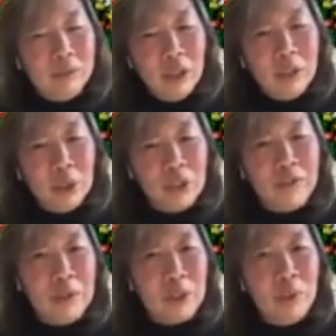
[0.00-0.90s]
not the most
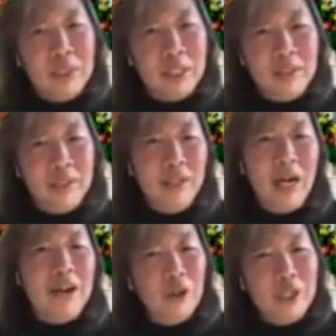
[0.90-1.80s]
famous ones, and
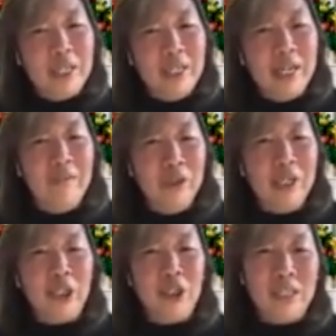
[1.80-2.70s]
ironically, I have
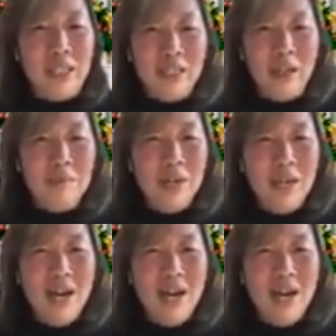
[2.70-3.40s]
not actually seen them.